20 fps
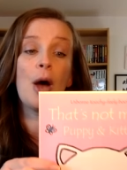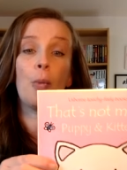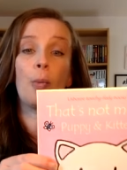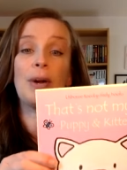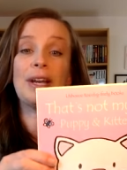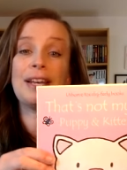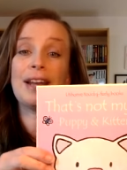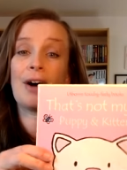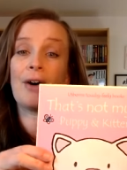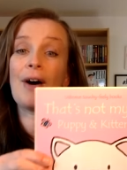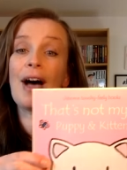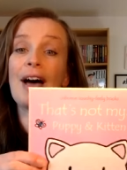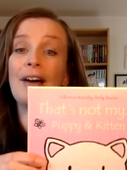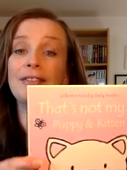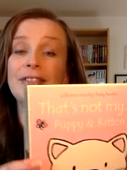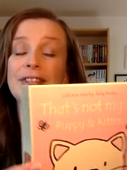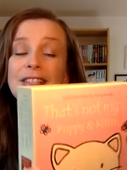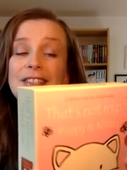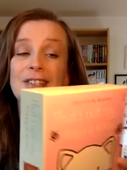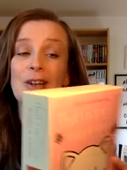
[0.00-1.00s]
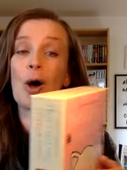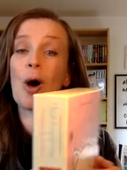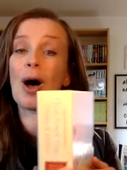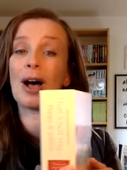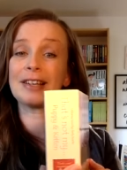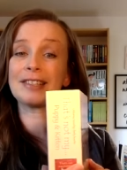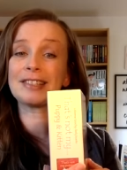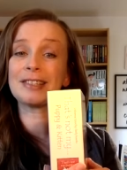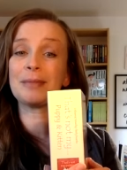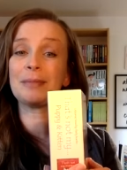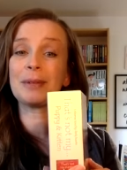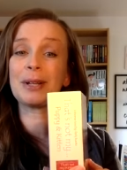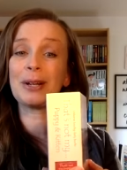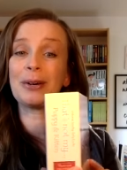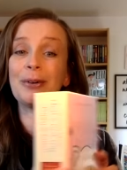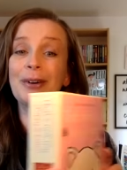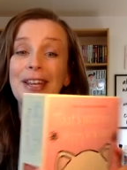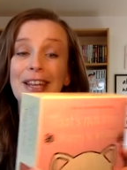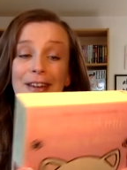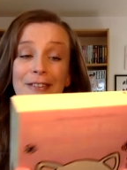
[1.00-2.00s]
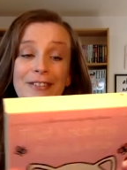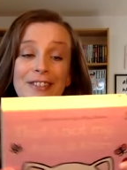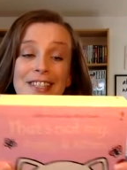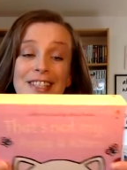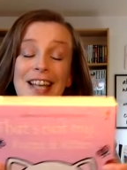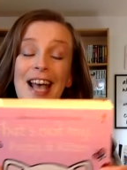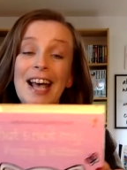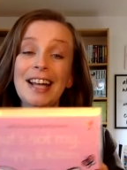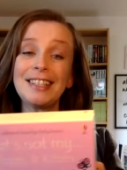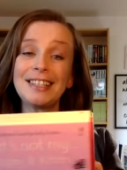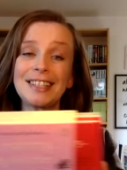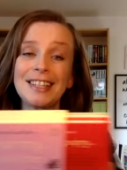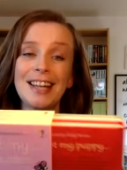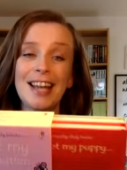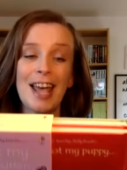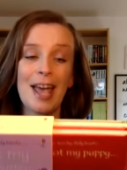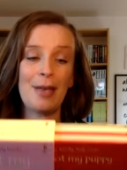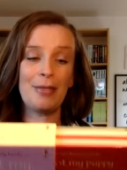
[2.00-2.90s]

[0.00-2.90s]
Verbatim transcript: we now have this awesome little gift set